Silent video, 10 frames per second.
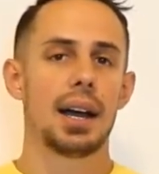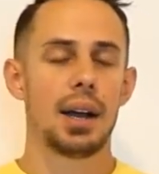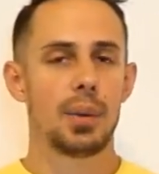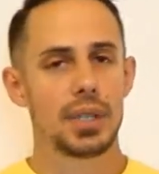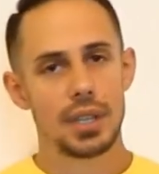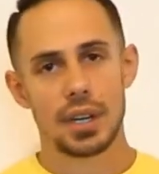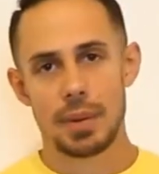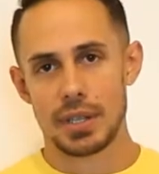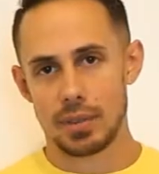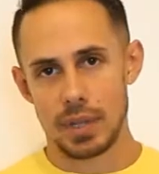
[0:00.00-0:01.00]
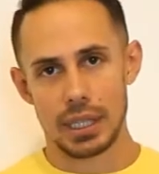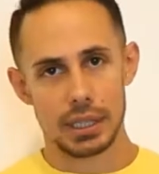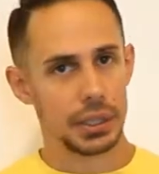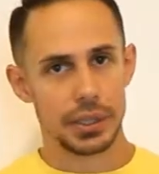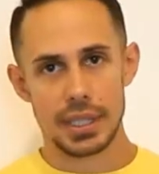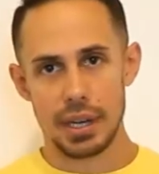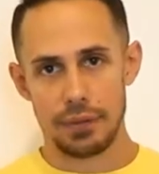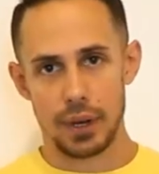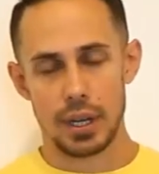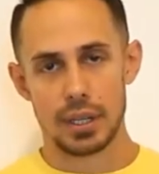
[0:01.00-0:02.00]
I want to talk about something a little
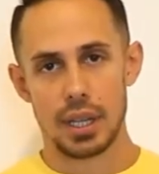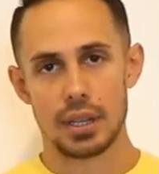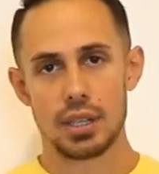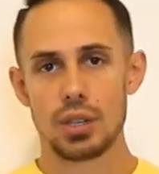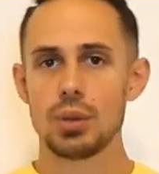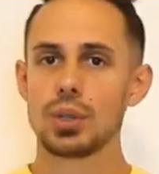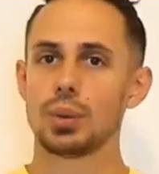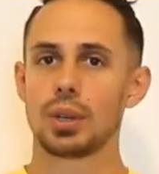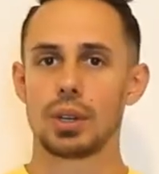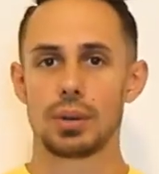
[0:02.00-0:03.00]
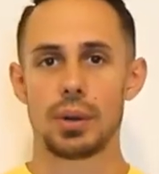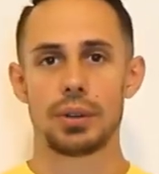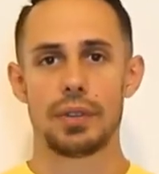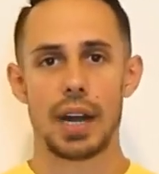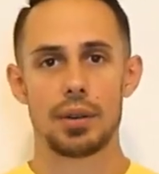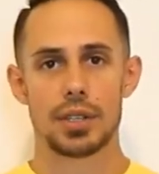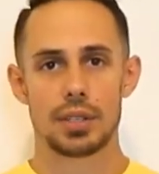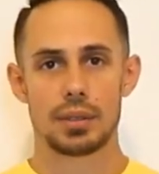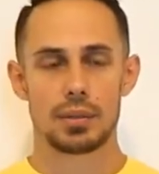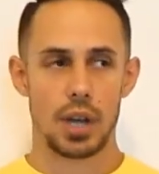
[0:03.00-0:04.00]
different than the usual
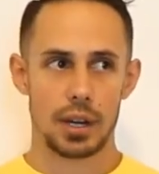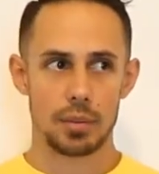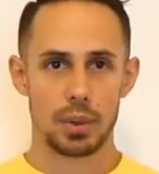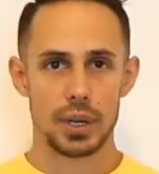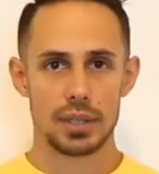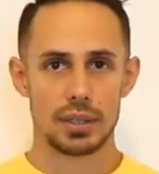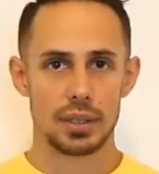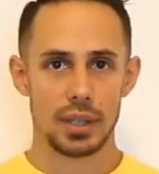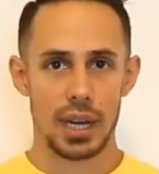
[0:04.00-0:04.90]
coronavirus talking points.